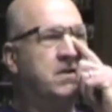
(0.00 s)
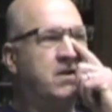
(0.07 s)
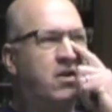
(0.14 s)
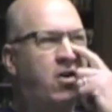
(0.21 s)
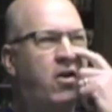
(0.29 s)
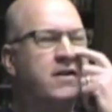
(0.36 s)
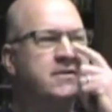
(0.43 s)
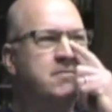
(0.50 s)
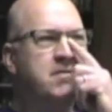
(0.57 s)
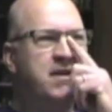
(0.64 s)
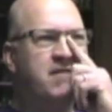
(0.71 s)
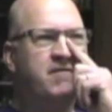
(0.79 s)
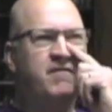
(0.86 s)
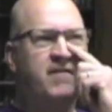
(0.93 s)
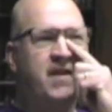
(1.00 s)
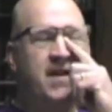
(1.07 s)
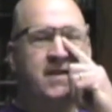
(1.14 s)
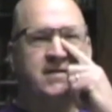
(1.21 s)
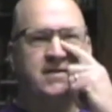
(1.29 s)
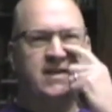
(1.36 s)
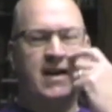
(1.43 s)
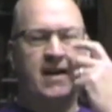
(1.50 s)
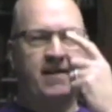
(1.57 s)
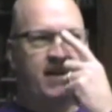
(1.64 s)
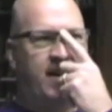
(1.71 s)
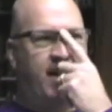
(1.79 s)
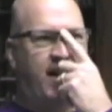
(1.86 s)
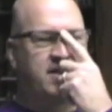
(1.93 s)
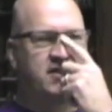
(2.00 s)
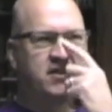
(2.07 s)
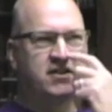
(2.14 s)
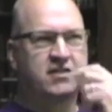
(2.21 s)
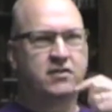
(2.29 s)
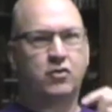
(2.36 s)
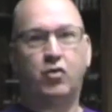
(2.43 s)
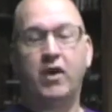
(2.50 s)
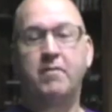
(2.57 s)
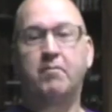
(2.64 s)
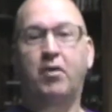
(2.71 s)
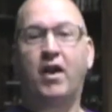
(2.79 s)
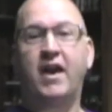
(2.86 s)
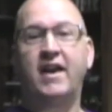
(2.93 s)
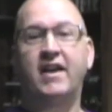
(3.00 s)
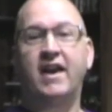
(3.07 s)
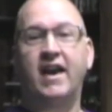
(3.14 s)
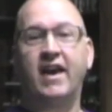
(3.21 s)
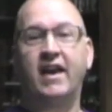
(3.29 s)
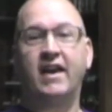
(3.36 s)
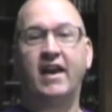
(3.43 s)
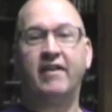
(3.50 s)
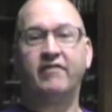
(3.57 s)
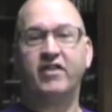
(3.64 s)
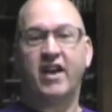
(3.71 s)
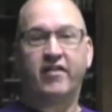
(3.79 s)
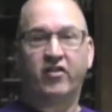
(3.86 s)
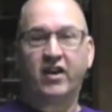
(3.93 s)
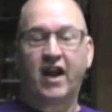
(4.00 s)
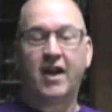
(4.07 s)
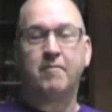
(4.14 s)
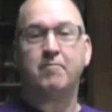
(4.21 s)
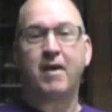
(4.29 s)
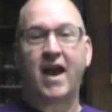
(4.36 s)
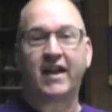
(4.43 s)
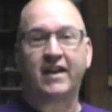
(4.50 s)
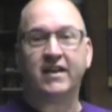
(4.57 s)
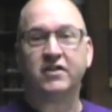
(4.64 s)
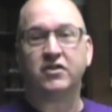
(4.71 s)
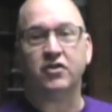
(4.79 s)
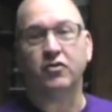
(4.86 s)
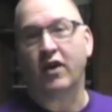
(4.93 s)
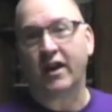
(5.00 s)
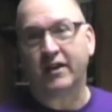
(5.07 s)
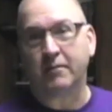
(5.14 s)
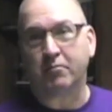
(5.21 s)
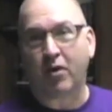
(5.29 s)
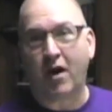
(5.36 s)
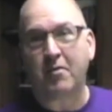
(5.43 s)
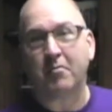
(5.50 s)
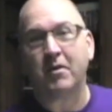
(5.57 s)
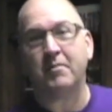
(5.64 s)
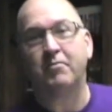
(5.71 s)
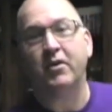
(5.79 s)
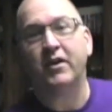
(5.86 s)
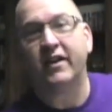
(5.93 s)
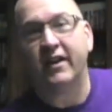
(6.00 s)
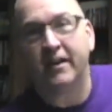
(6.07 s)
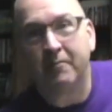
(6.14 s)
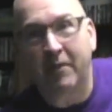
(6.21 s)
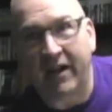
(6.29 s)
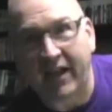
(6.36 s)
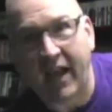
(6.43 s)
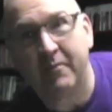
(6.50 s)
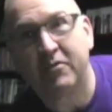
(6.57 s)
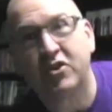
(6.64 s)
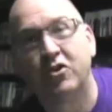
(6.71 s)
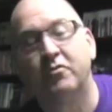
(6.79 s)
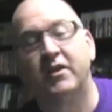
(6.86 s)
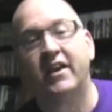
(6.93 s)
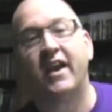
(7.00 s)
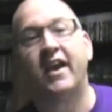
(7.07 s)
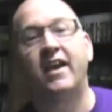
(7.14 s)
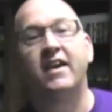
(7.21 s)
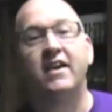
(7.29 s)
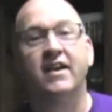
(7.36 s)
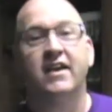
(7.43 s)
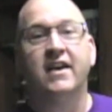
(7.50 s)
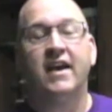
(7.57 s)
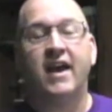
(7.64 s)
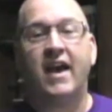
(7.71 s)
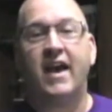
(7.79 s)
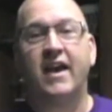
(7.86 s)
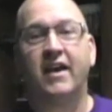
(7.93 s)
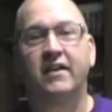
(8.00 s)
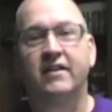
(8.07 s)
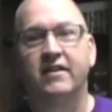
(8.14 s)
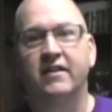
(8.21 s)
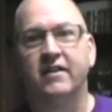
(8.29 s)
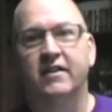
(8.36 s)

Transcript: caused me fits and that I just quit playing and have never gotten back into. I could probably put it in my GameCube today and